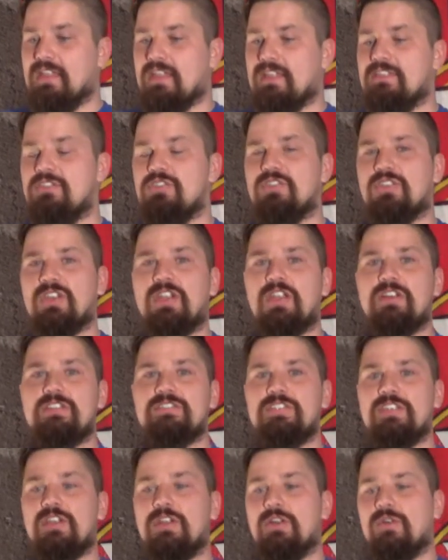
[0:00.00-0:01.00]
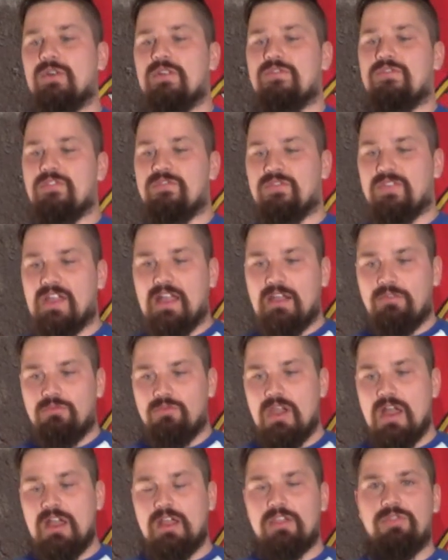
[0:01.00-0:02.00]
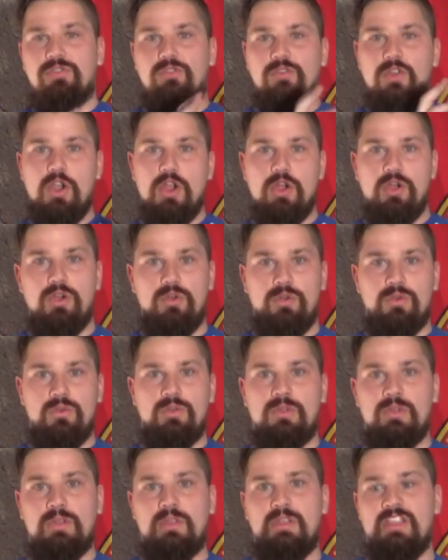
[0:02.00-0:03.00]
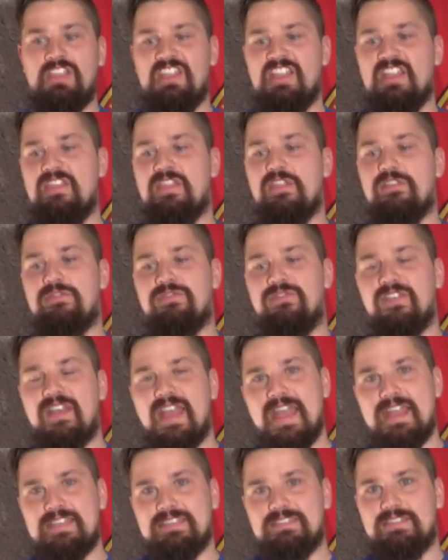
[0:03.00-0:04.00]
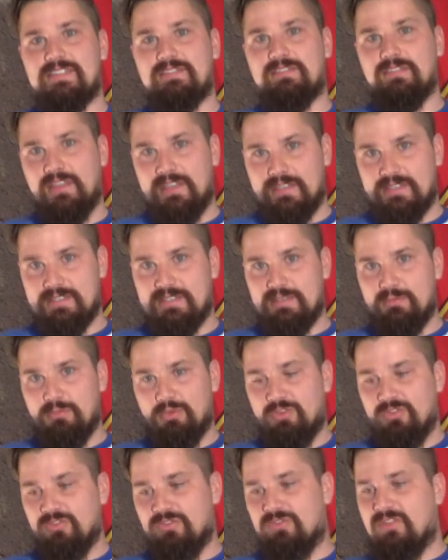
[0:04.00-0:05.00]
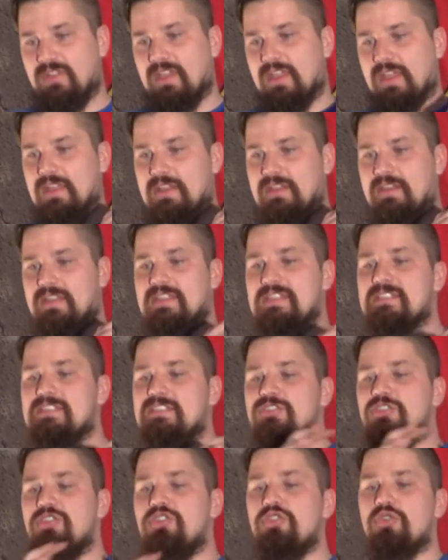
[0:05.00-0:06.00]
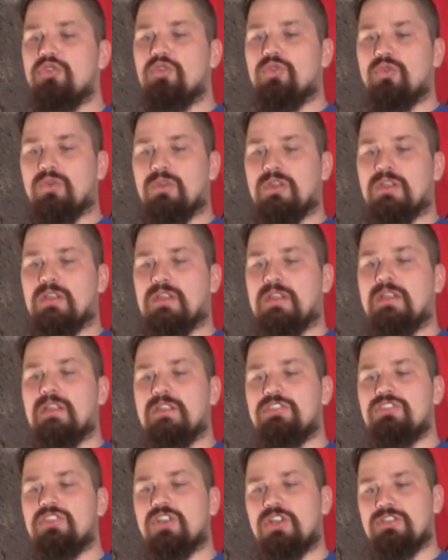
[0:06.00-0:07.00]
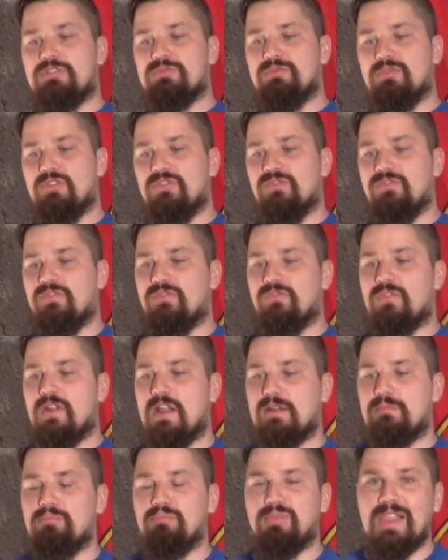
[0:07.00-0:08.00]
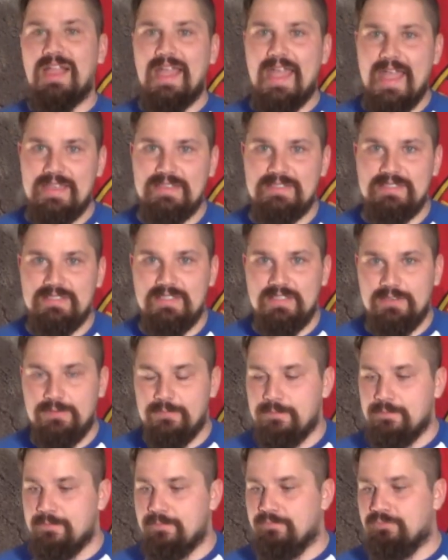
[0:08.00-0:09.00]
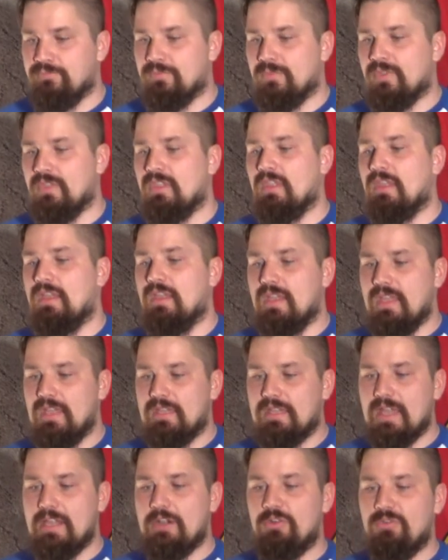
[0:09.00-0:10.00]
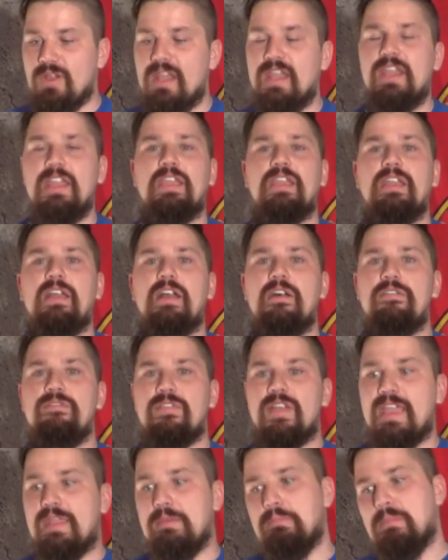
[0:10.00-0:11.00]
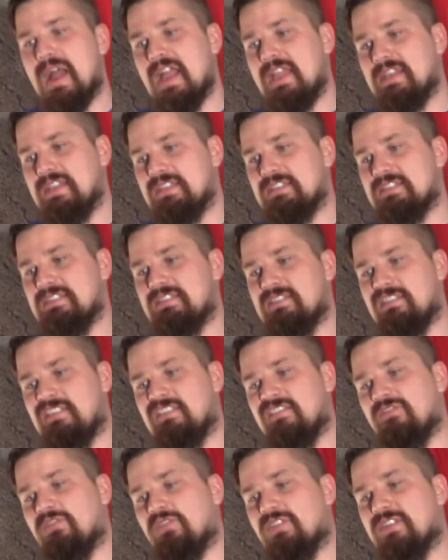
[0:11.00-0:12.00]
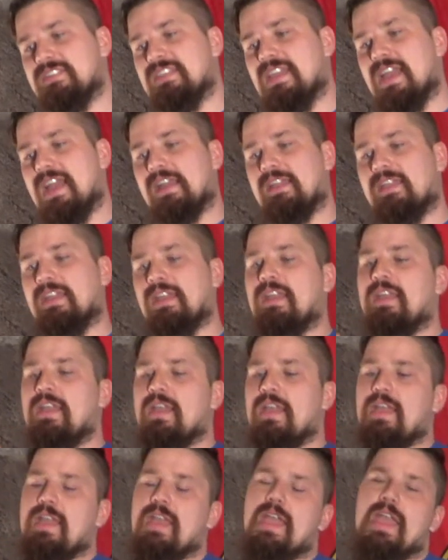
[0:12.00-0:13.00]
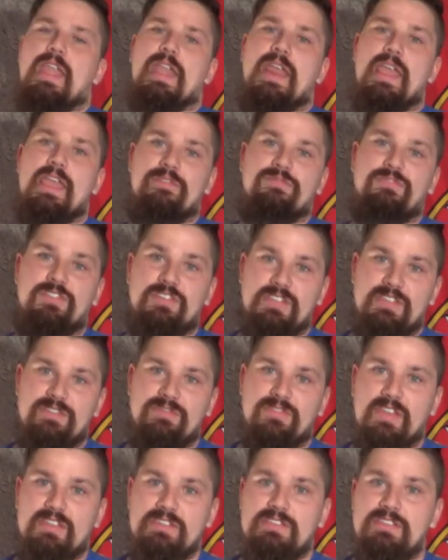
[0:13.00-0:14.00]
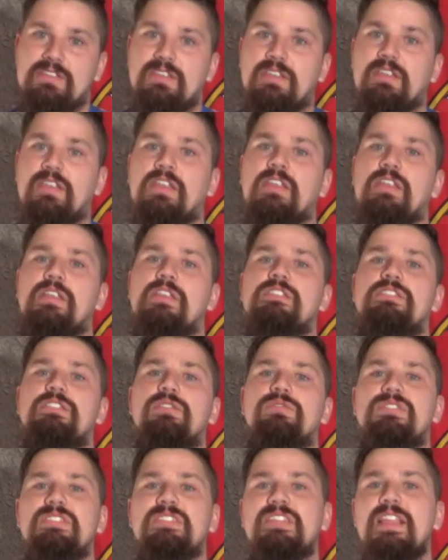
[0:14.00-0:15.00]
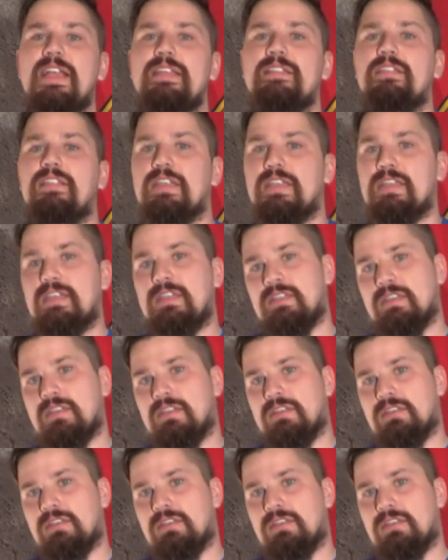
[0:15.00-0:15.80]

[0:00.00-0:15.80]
You can also, if you've got Rock Throw, the fast legacy move, and its new charge move, Rock Blast, it got a rating of A- for attack and A for defense. So slightly